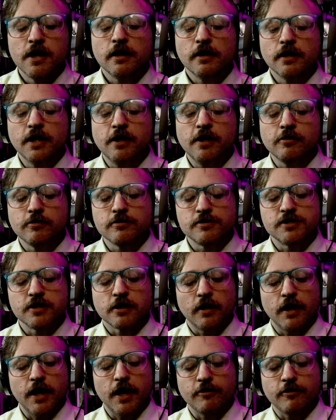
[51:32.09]
Leaders
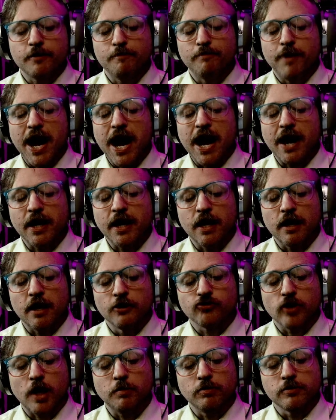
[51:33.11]
declared the body a
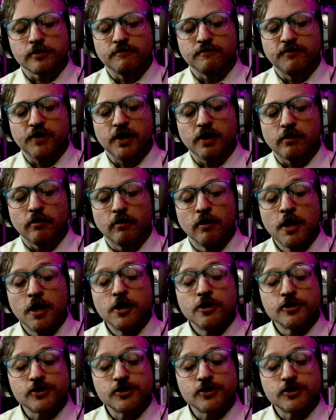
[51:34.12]
troublesome vehicle.